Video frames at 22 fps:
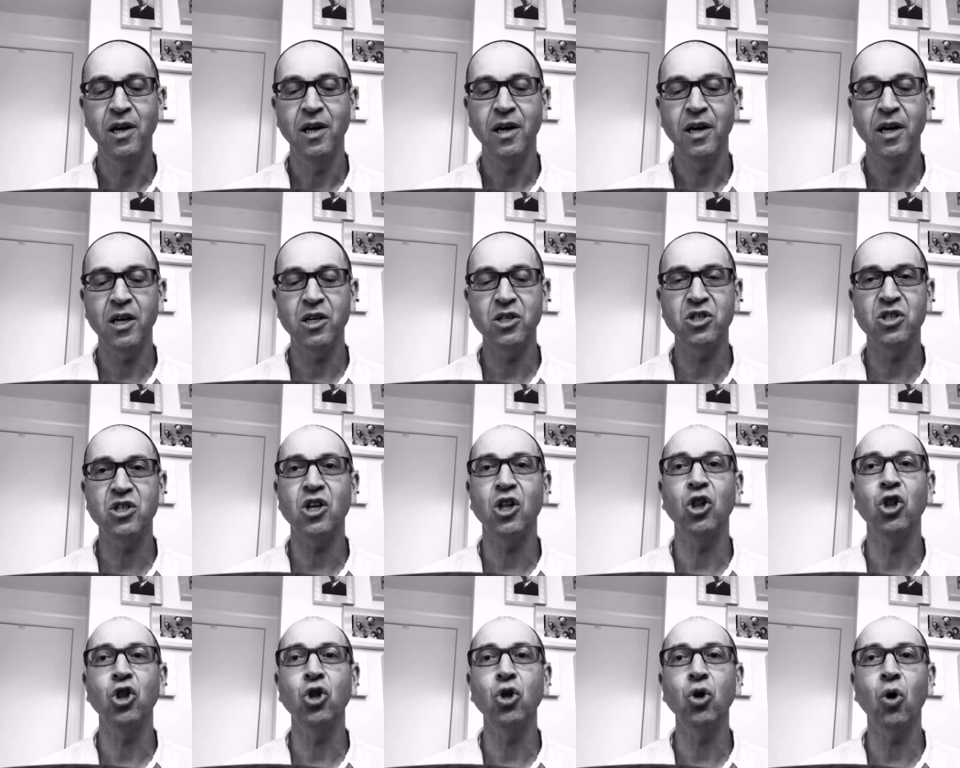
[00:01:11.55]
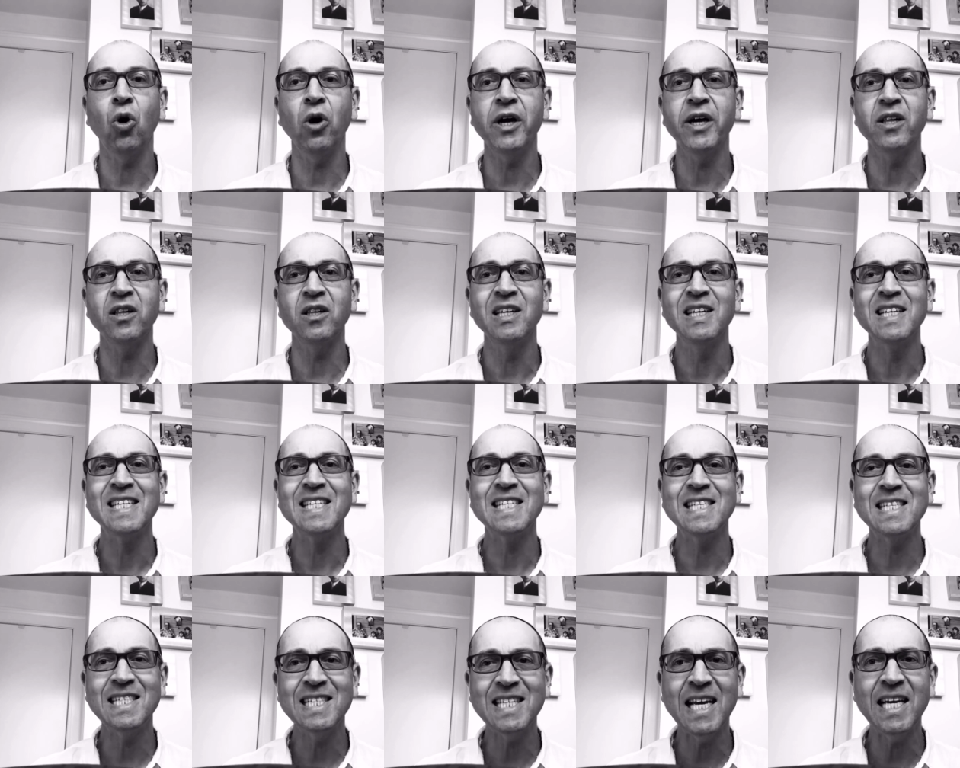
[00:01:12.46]
His loyal
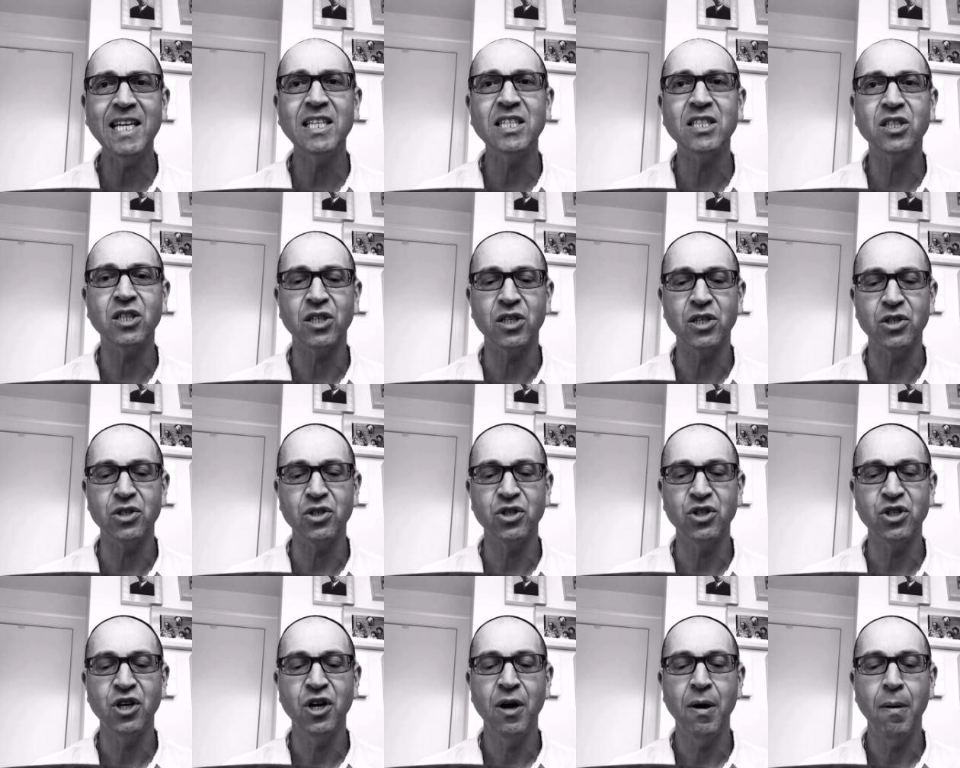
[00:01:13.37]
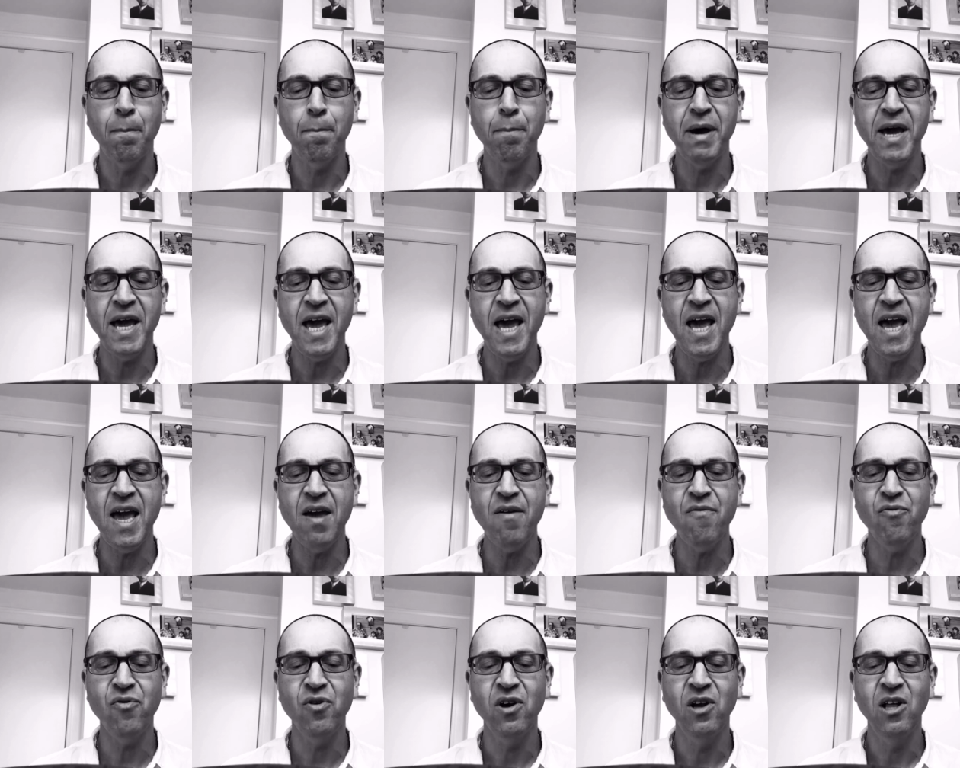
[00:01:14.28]
senators
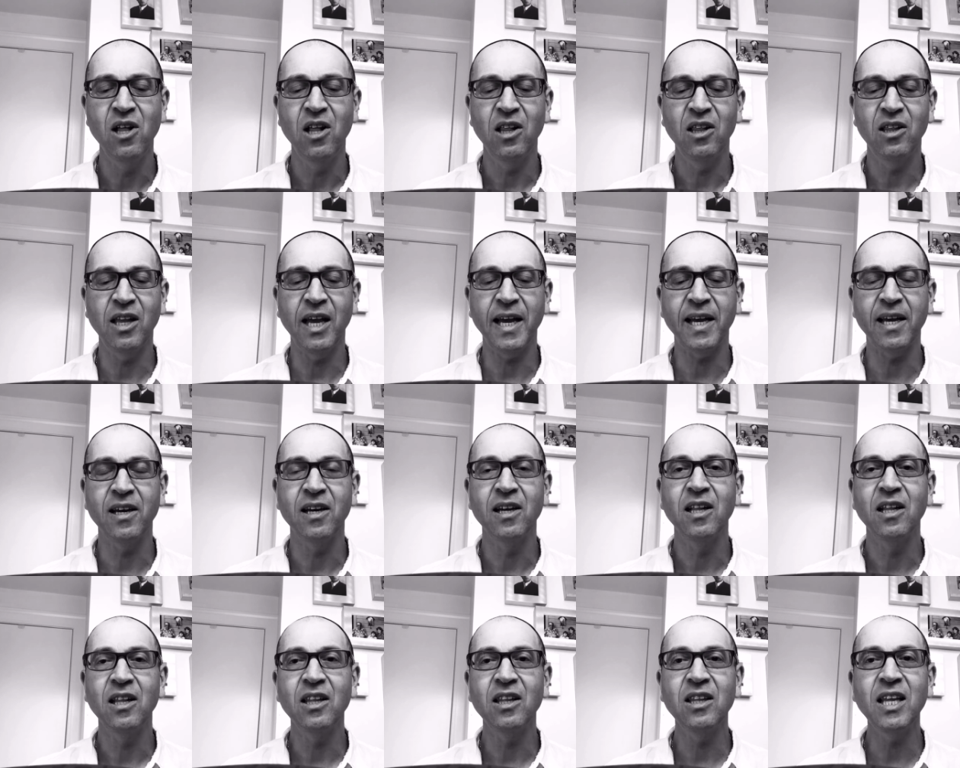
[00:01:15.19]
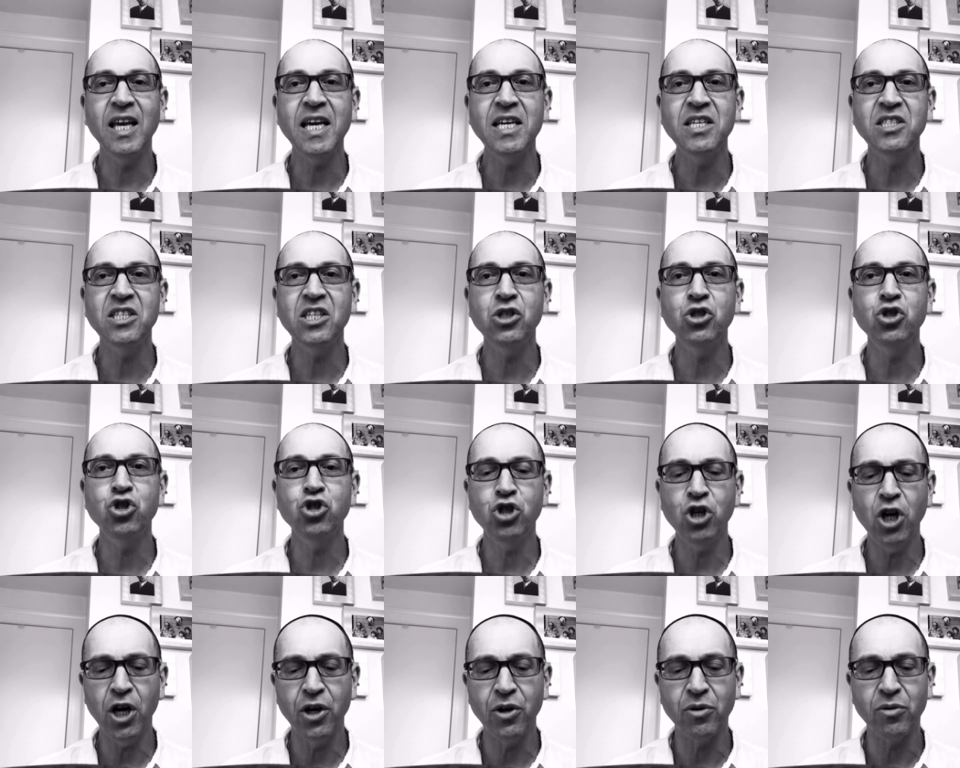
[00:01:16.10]
behave like lazy
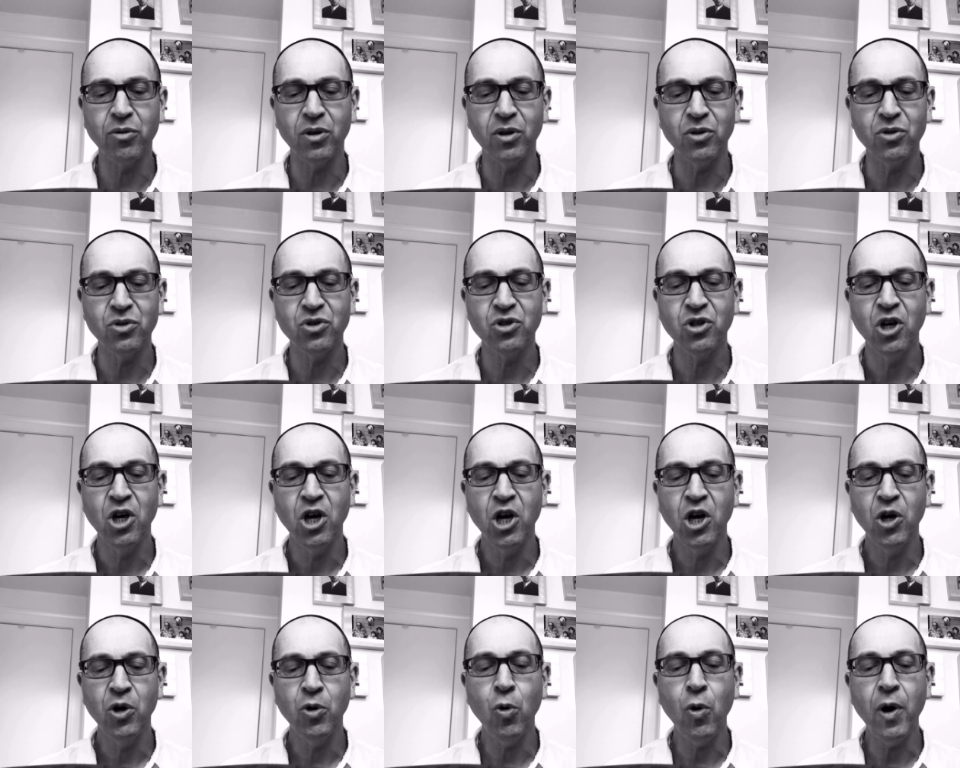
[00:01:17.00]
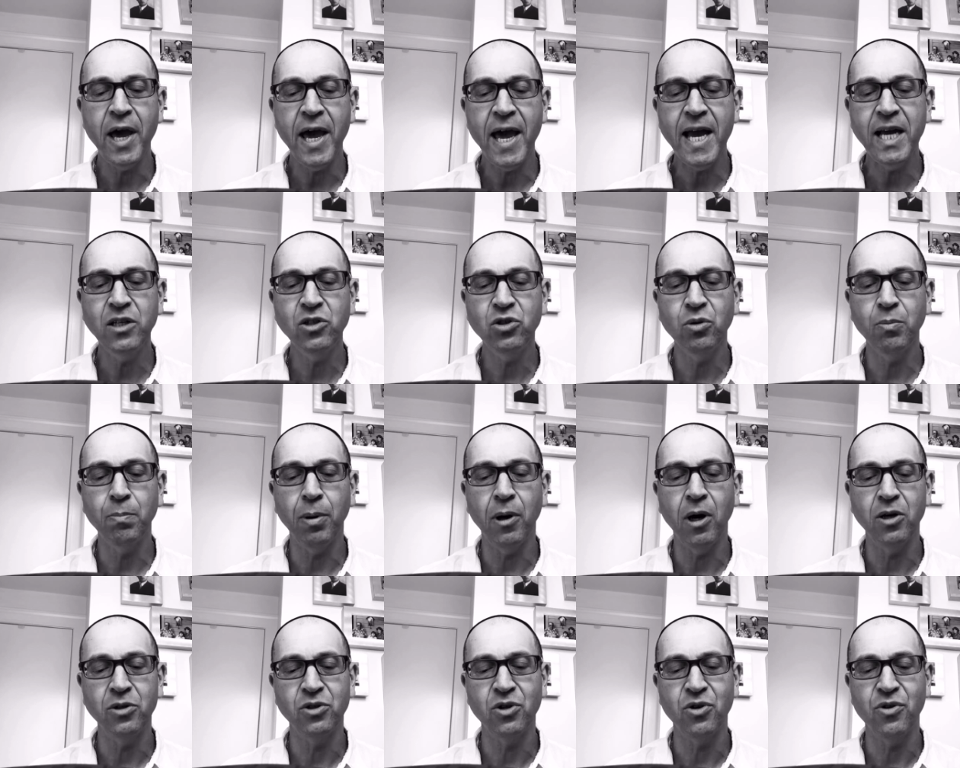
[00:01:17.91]
generals who hate to
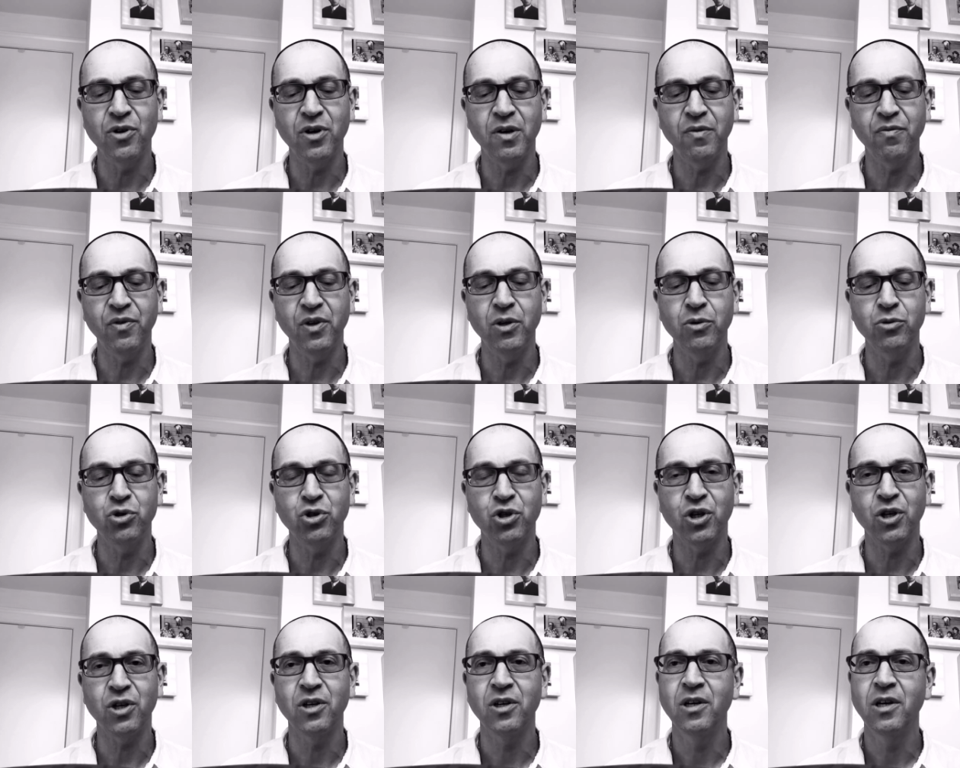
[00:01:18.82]
ponder their future.